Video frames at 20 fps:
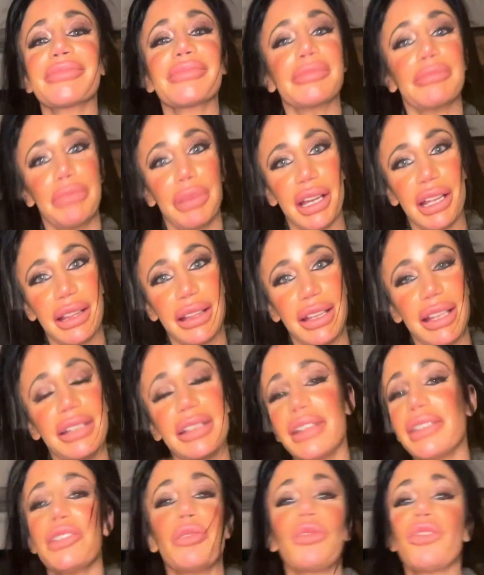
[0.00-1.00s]
But it
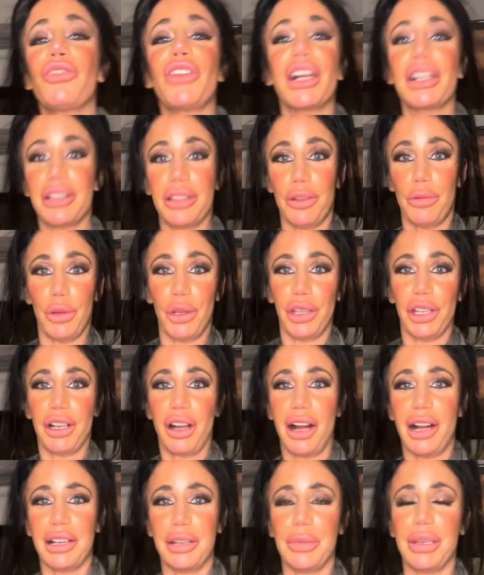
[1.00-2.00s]
doesn't reflect the real
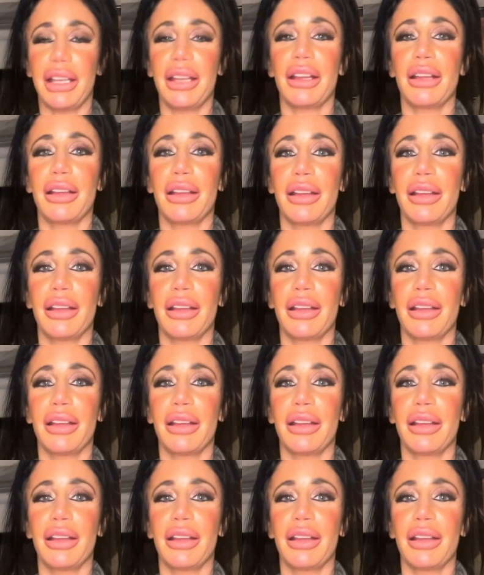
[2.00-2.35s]
economy.